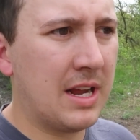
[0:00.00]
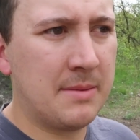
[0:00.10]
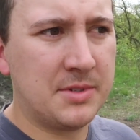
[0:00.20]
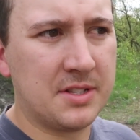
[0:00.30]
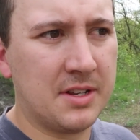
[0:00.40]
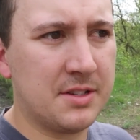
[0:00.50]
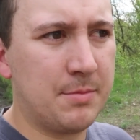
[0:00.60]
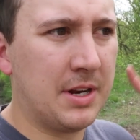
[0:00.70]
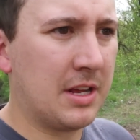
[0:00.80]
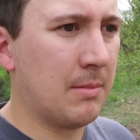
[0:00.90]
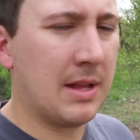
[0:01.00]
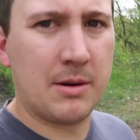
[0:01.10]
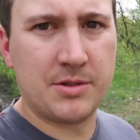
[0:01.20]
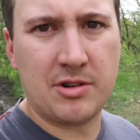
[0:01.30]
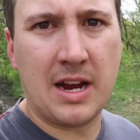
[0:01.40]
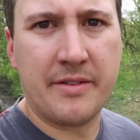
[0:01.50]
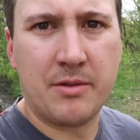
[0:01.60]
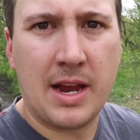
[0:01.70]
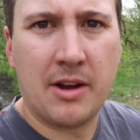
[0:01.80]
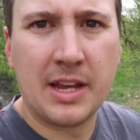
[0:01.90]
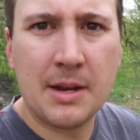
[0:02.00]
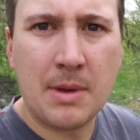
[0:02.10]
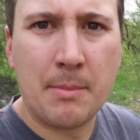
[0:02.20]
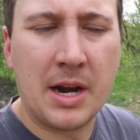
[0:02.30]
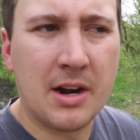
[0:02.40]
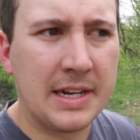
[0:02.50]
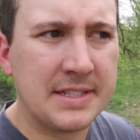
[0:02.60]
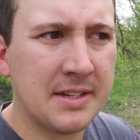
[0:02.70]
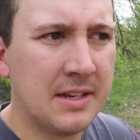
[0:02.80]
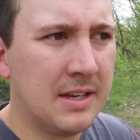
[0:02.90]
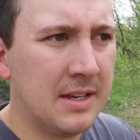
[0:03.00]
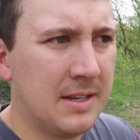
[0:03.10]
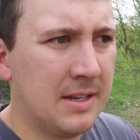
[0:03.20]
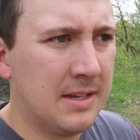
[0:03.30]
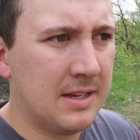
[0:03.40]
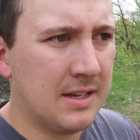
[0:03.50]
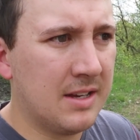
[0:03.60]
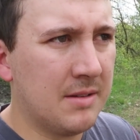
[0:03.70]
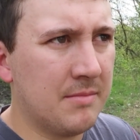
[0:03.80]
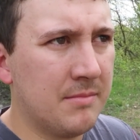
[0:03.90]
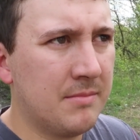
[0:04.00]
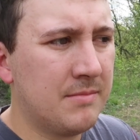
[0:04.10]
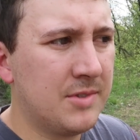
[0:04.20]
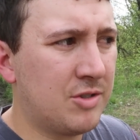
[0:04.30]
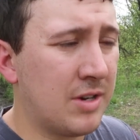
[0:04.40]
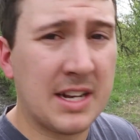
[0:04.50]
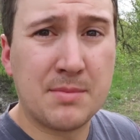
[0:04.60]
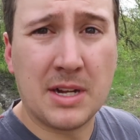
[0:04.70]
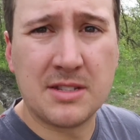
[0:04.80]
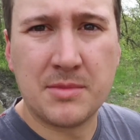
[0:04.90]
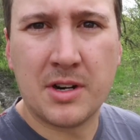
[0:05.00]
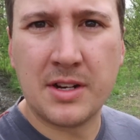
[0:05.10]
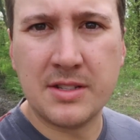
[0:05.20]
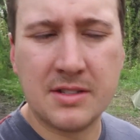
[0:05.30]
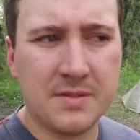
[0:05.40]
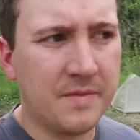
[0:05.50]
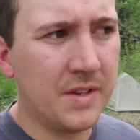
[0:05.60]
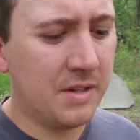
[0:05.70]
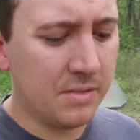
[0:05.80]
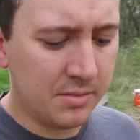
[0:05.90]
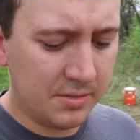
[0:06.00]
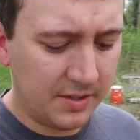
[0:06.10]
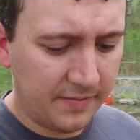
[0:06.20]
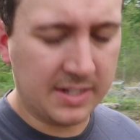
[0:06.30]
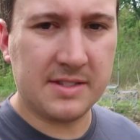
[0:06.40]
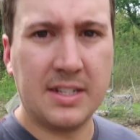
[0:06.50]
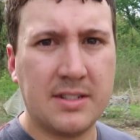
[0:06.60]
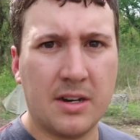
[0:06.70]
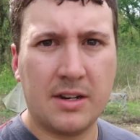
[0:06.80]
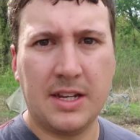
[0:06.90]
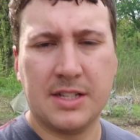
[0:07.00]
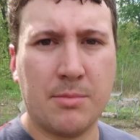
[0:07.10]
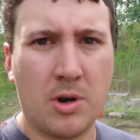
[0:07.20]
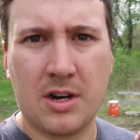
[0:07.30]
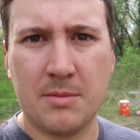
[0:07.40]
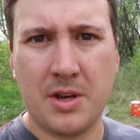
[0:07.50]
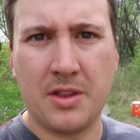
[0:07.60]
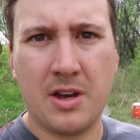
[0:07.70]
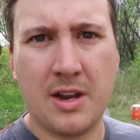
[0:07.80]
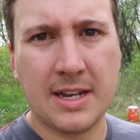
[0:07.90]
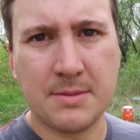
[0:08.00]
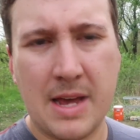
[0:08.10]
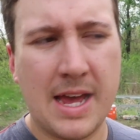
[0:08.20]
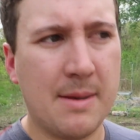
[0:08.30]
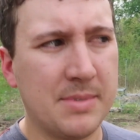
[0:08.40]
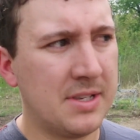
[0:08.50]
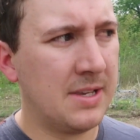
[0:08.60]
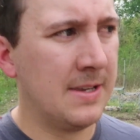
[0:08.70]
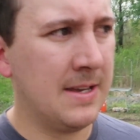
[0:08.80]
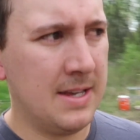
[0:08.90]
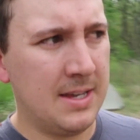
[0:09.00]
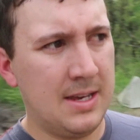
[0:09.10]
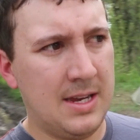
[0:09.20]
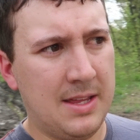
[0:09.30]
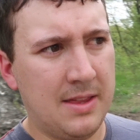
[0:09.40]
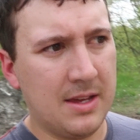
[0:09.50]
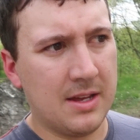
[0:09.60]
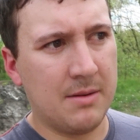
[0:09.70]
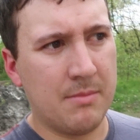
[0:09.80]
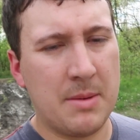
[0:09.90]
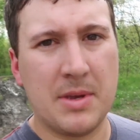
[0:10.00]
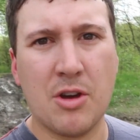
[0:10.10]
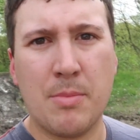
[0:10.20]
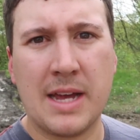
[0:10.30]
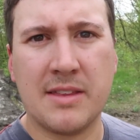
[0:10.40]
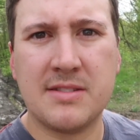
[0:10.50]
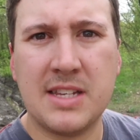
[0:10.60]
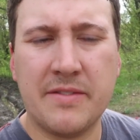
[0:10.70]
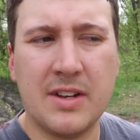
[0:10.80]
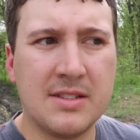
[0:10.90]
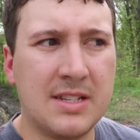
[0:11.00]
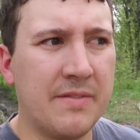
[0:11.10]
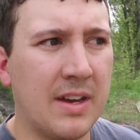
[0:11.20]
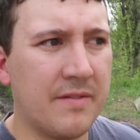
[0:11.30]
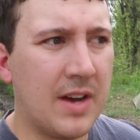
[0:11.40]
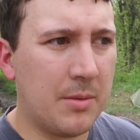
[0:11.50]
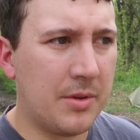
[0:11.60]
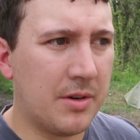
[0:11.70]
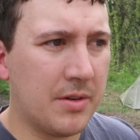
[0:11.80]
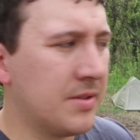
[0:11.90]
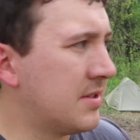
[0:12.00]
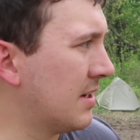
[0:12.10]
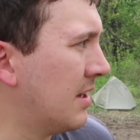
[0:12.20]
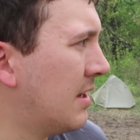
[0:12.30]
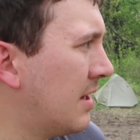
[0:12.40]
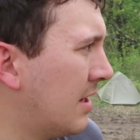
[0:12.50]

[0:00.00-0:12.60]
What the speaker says: I'm just gonna spend a couple hours driving around and getting my bearings. Just try to spot some turkeys in some fields. If I see turkeys, mark them on the Onyx maps, and then maybe go back this evening and see if I can find where they're roosting.